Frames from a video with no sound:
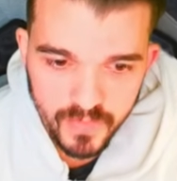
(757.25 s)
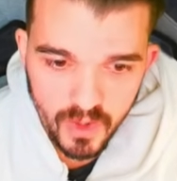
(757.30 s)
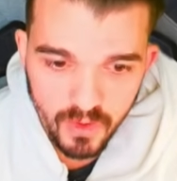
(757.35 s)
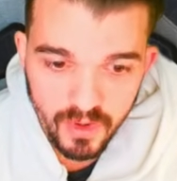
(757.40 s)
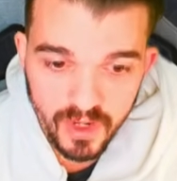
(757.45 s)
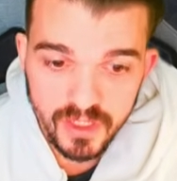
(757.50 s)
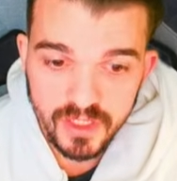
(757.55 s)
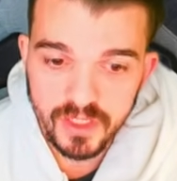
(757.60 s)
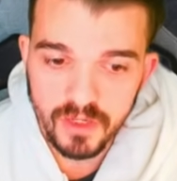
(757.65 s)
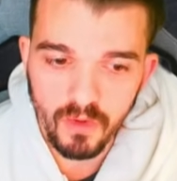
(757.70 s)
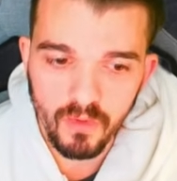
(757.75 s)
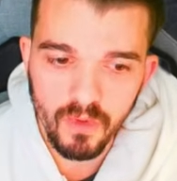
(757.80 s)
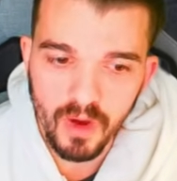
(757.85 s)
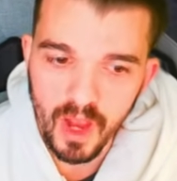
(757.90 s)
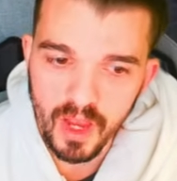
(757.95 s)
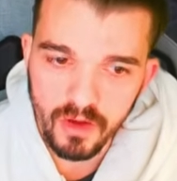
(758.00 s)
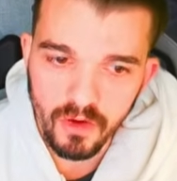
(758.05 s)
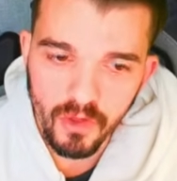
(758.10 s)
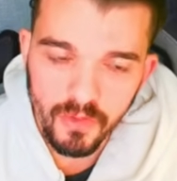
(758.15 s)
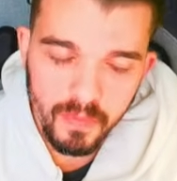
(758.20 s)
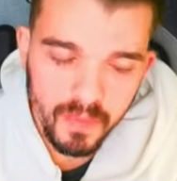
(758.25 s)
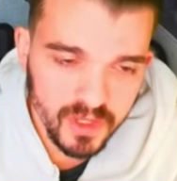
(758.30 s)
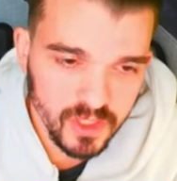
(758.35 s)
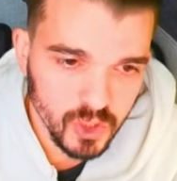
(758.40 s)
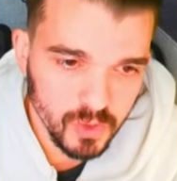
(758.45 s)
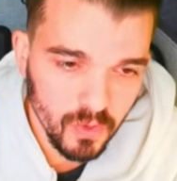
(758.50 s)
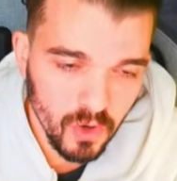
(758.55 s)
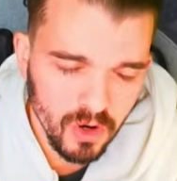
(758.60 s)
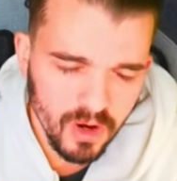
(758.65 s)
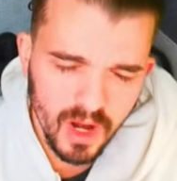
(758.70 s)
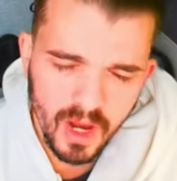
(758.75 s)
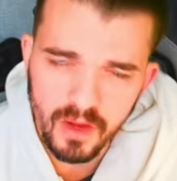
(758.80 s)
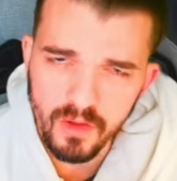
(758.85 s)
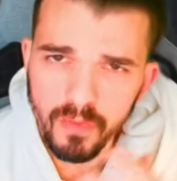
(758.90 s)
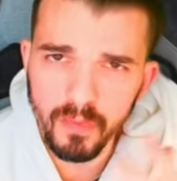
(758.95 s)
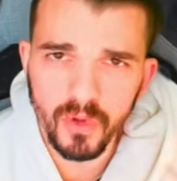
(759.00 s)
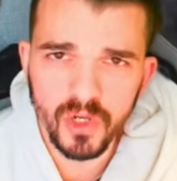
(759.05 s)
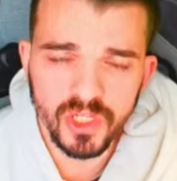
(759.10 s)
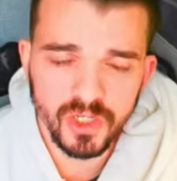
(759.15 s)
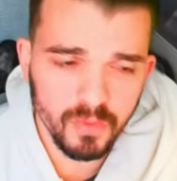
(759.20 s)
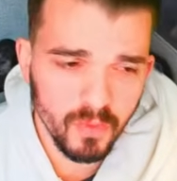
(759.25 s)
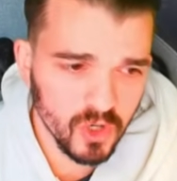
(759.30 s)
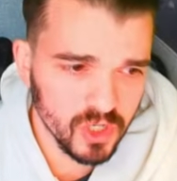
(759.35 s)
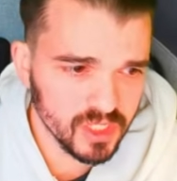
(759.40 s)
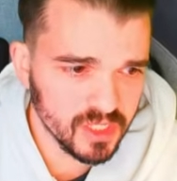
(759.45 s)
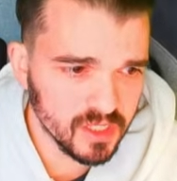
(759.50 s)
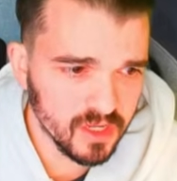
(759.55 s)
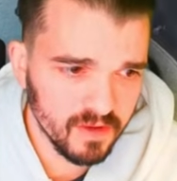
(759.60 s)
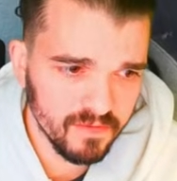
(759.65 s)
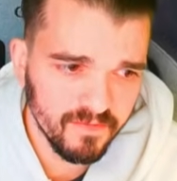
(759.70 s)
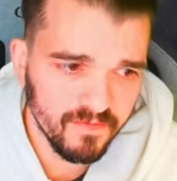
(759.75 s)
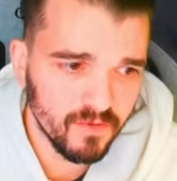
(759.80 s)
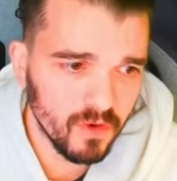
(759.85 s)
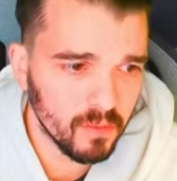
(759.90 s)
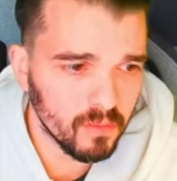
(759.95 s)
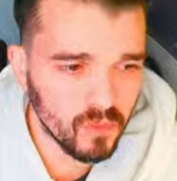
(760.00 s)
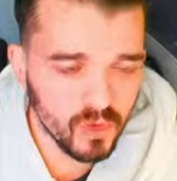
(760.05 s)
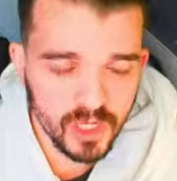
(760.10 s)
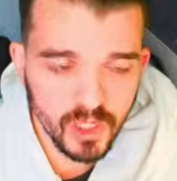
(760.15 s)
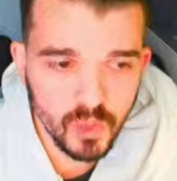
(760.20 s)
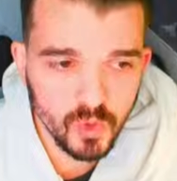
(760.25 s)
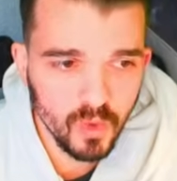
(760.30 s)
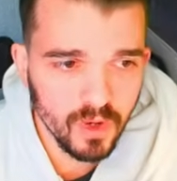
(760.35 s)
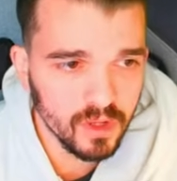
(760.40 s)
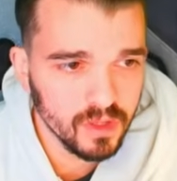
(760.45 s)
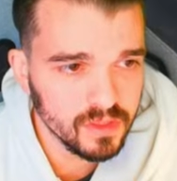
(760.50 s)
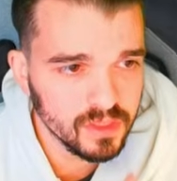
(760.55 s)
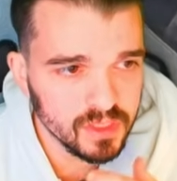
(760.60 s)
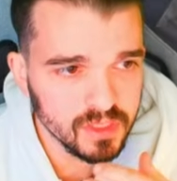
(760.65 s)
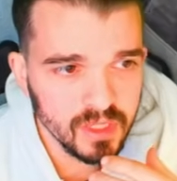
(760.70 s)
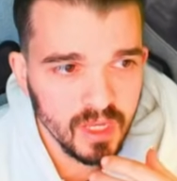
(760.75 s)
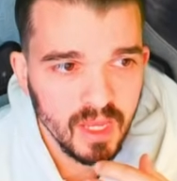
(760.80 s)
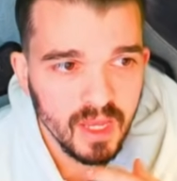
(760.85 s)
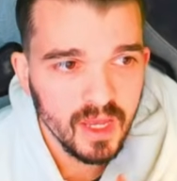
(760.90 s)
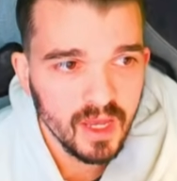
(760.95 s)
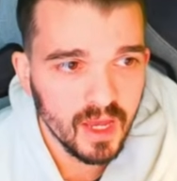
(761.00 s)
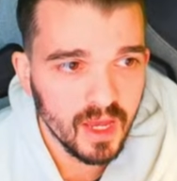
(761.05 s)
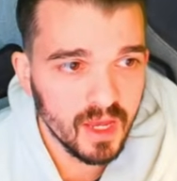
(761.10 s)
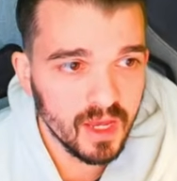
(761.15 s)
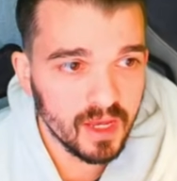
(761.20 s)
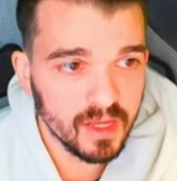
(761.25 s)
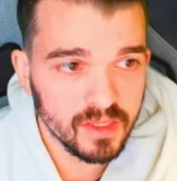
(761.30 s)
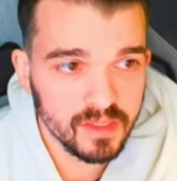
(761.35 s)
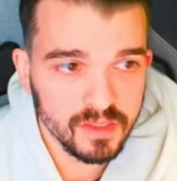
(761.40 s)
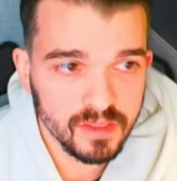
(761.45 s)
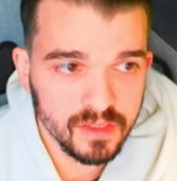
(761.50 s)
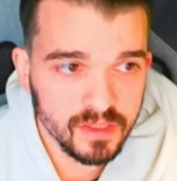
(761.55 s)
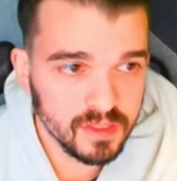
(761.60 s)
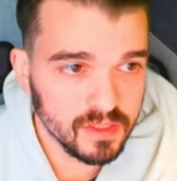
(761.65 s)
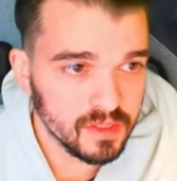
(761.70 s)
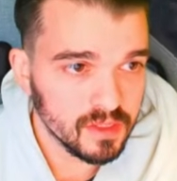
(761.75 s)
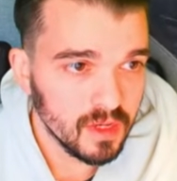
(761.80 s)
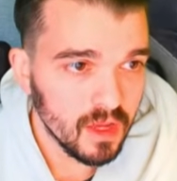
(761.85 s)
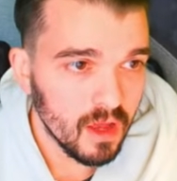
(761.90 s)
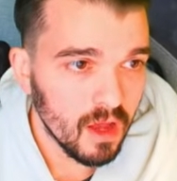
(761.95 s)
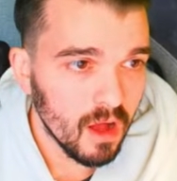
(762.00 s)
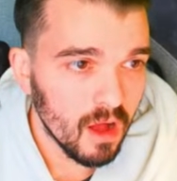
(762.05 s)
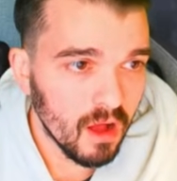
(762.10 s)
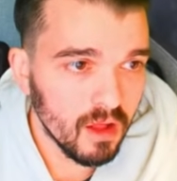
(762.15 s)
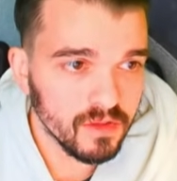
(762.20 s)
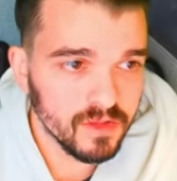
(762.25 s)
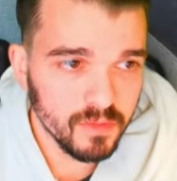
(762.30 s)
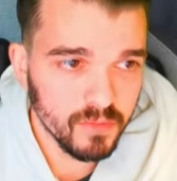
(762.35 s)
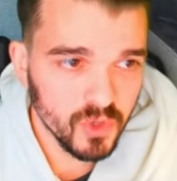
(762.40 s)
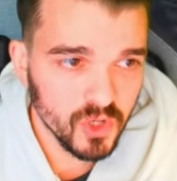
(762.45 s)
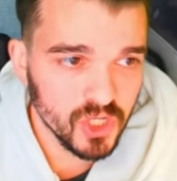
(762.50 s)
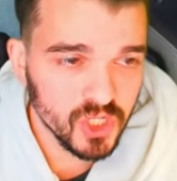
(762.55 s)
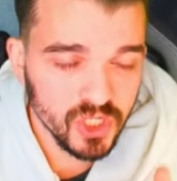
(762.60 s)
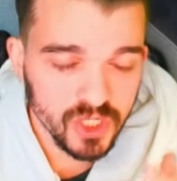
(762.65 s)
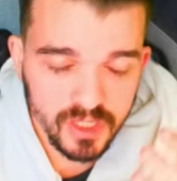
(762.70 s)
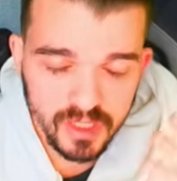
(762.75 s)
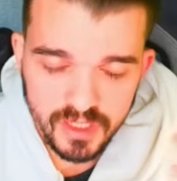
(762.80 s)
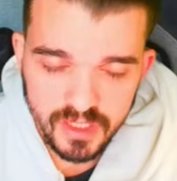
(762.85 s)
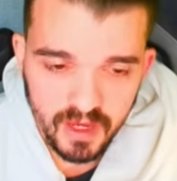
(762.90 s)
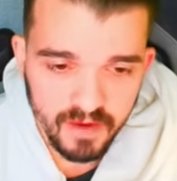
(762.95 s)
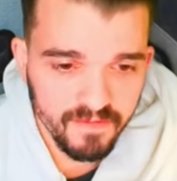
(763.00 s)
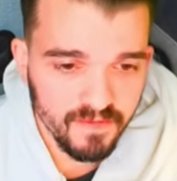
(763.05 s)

Alright, so I got much more stuff from rituals and all the breaches.